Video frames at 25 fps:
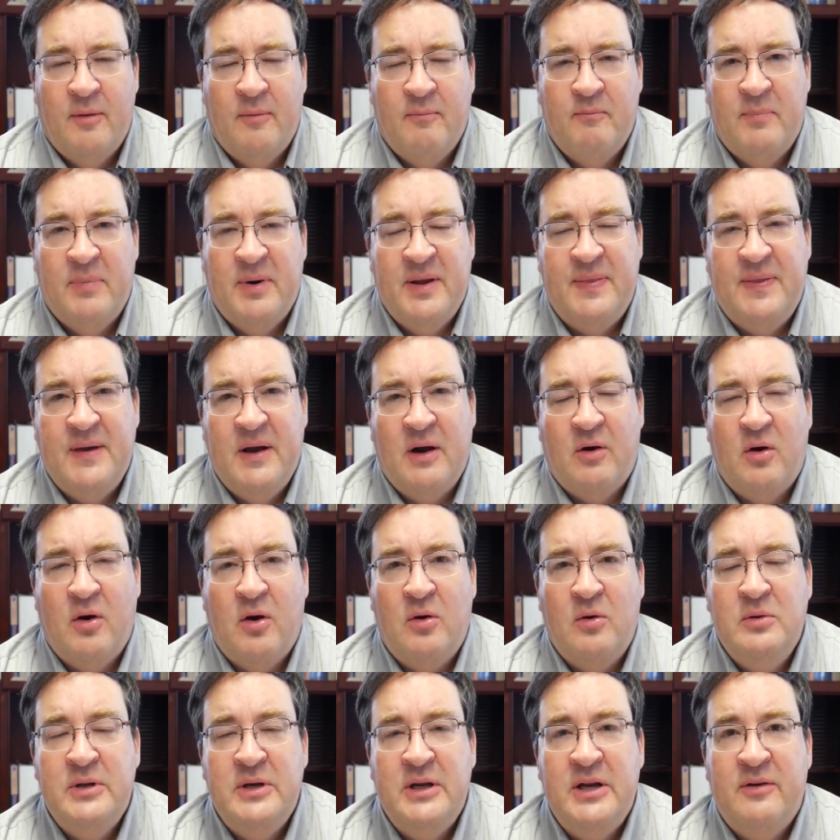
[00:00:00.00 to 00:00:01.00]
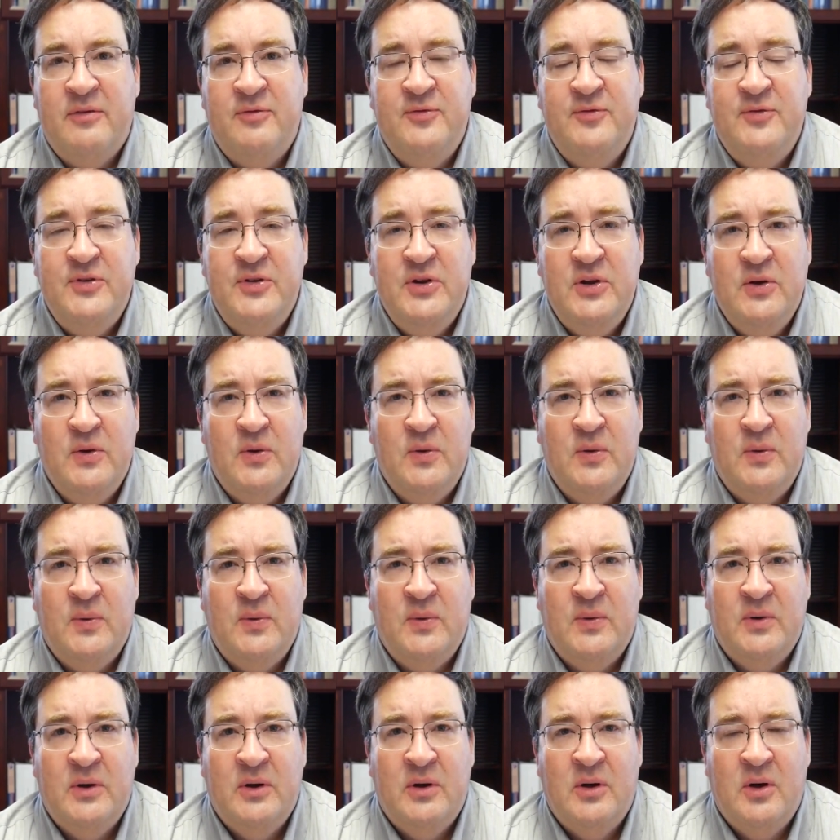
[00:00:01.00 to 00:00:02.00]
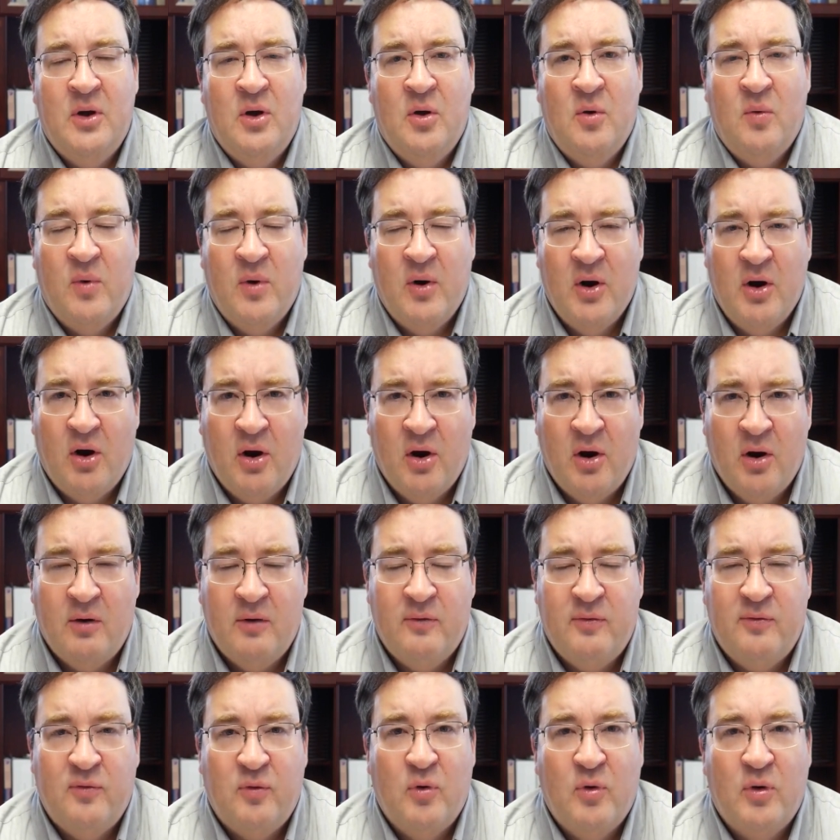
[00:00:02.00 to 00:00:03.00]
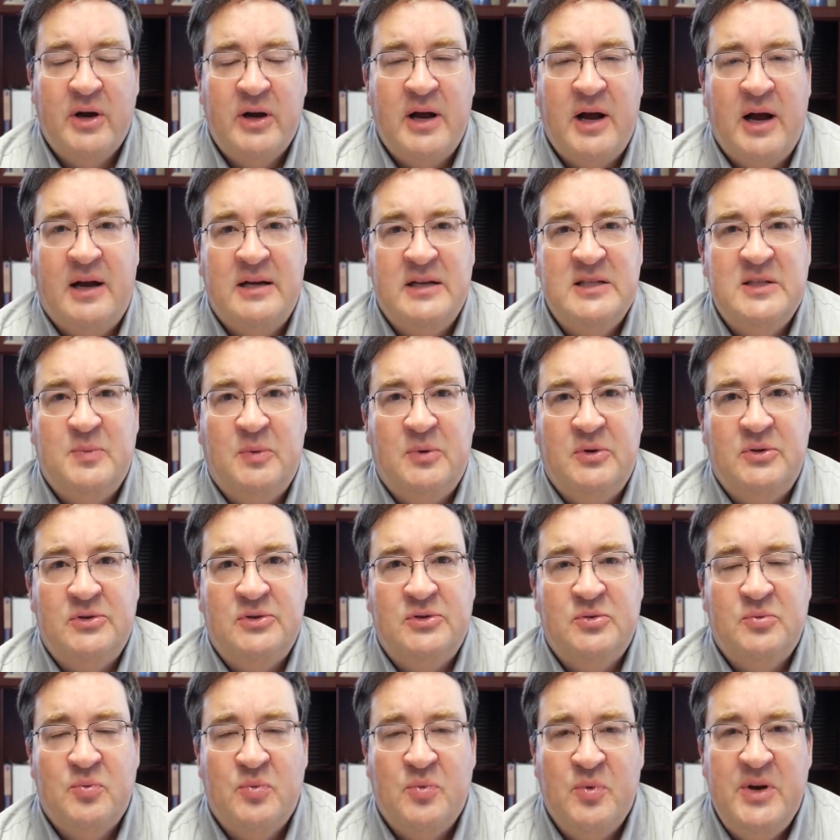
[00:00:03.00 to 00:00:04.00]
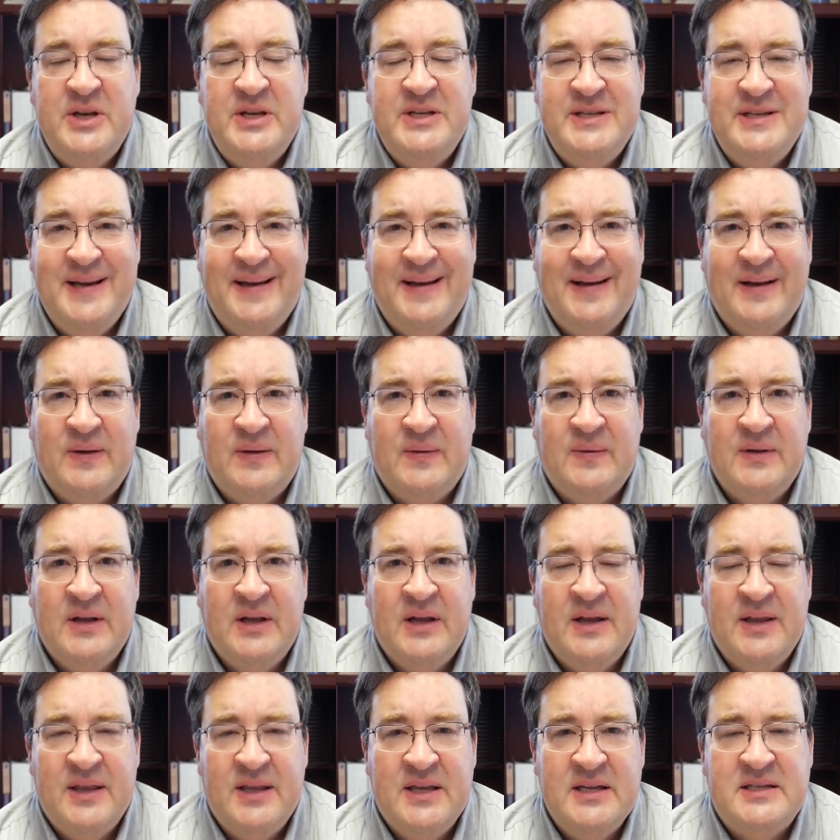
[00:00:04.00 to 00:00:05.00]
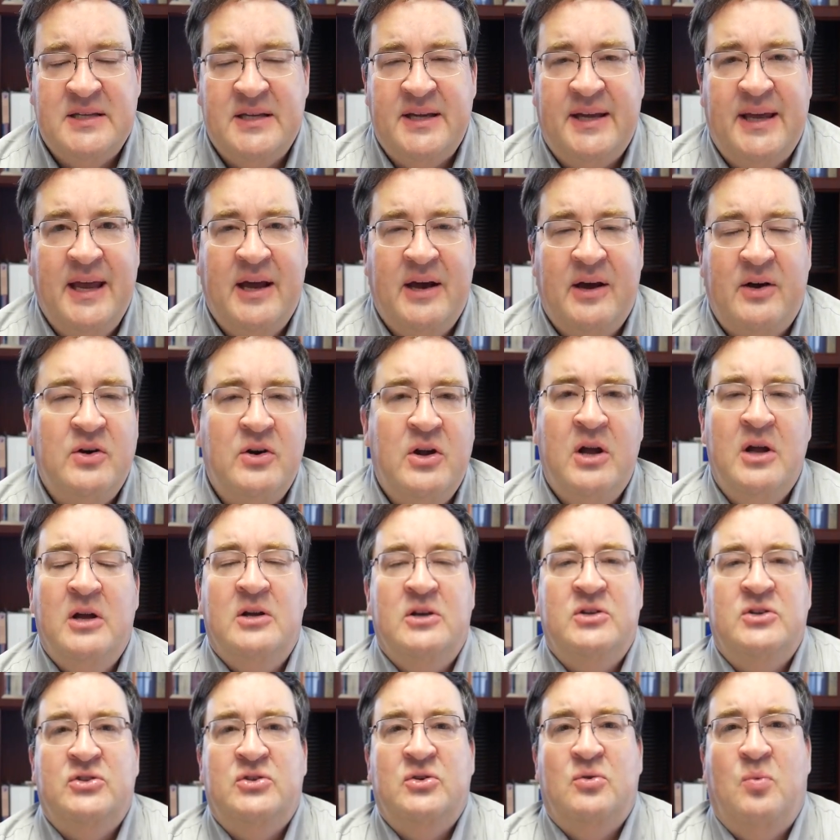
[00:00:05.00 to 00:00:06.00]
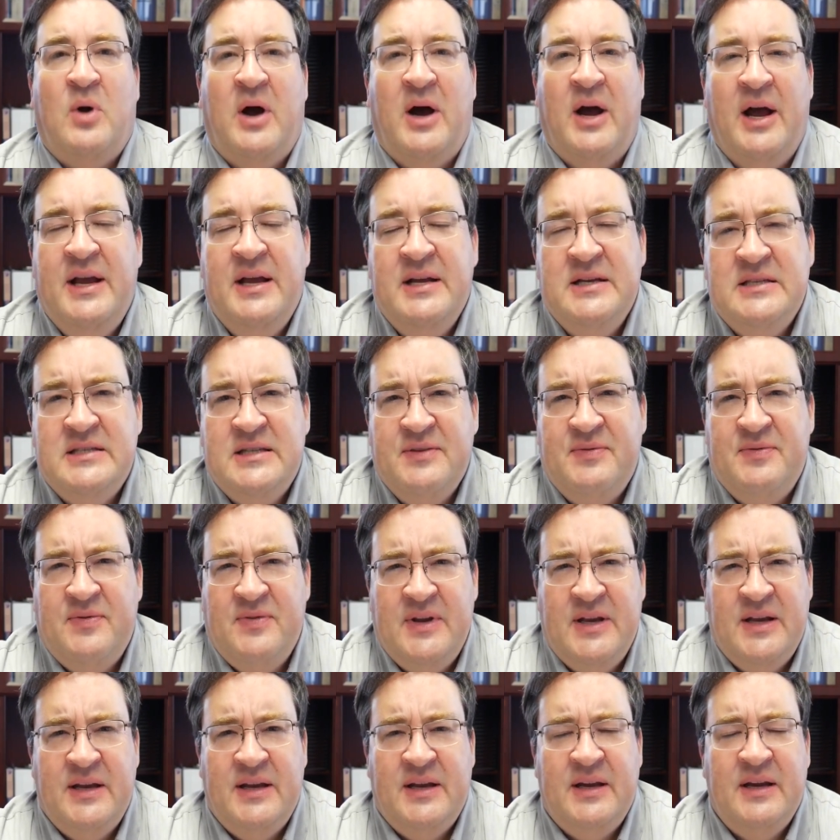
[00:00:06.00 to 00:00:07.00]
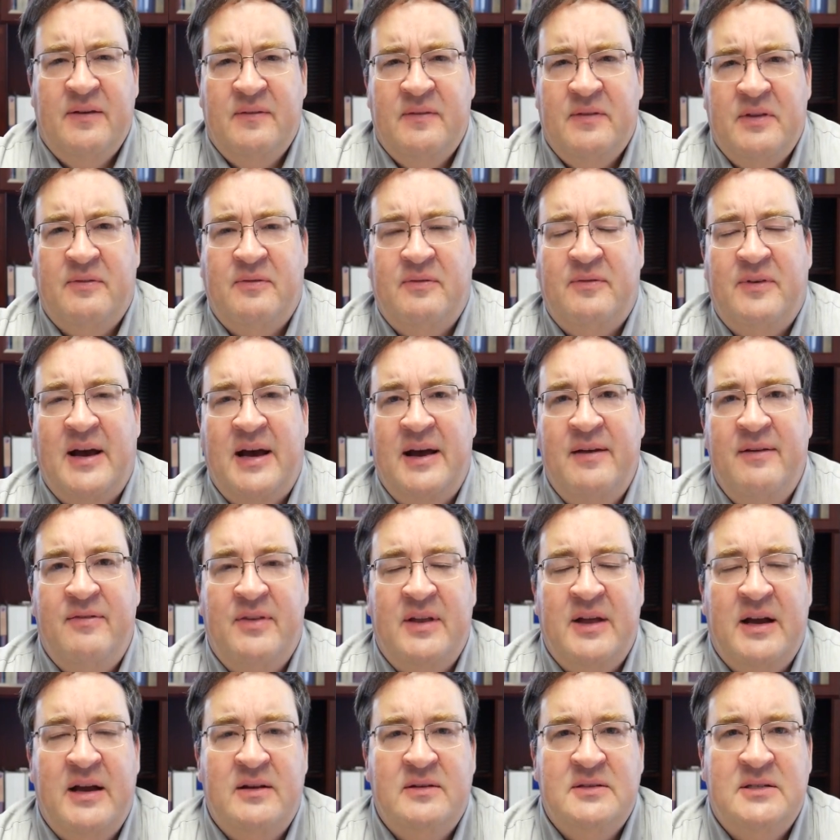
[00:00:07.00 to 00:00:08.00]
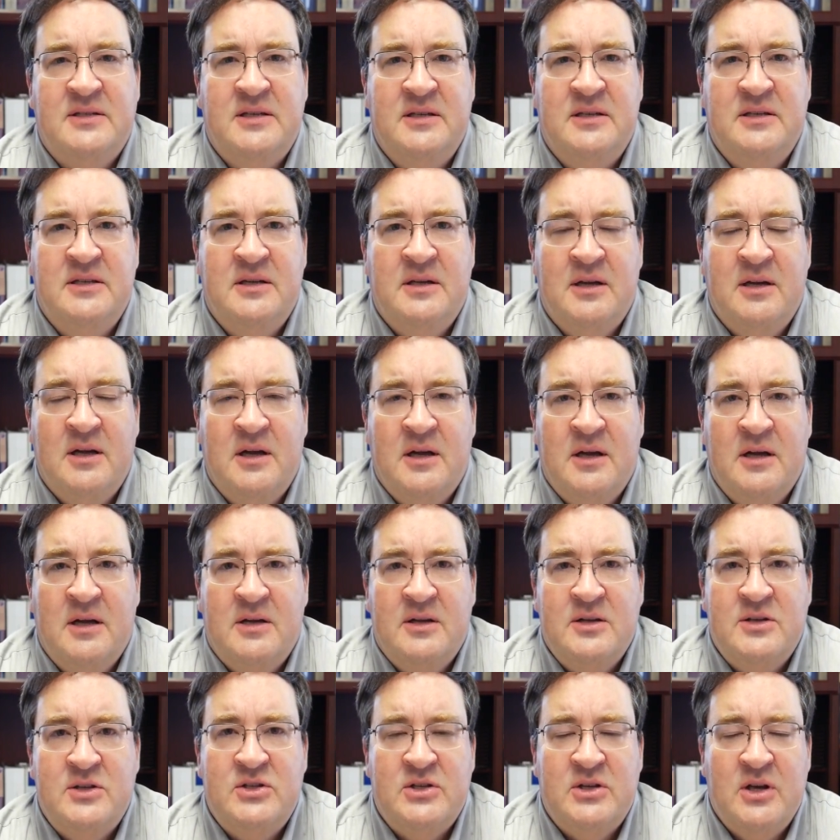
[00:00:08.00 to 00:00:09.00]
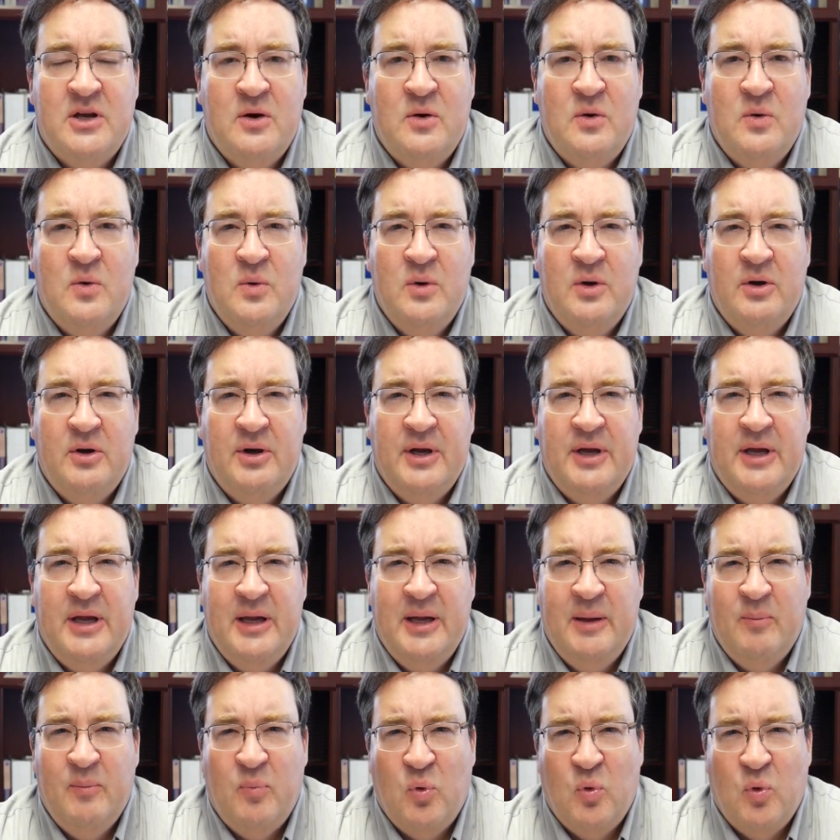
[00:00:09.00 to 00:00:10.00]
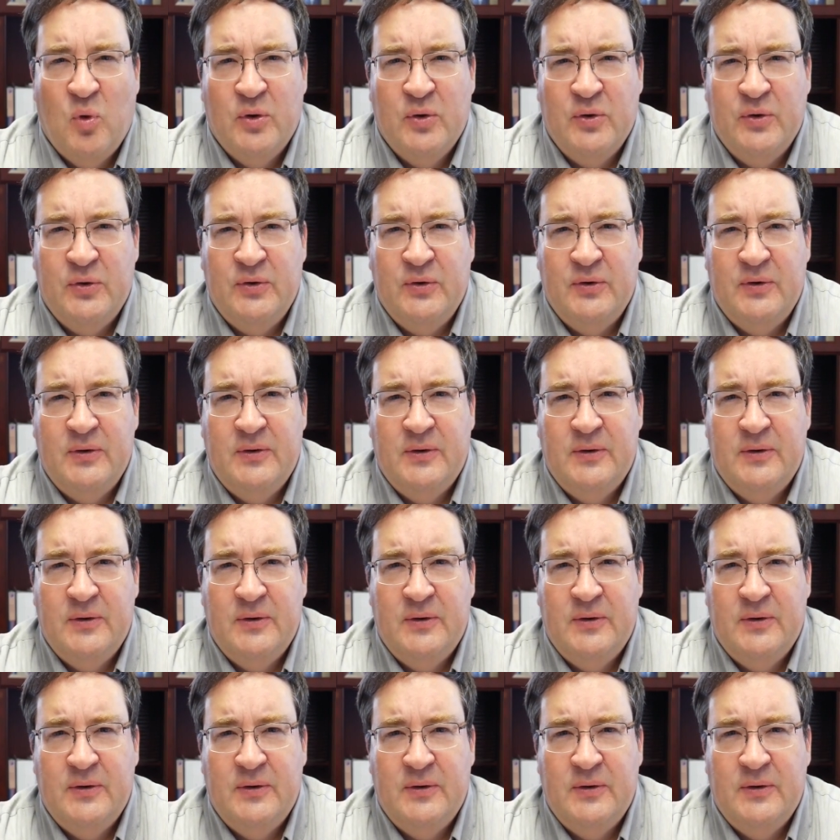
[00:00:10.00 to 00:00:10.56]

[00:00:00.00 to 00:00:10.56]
but there are only a few where all four Gospels retell this account. So why is the feeding of the 5,000 so important?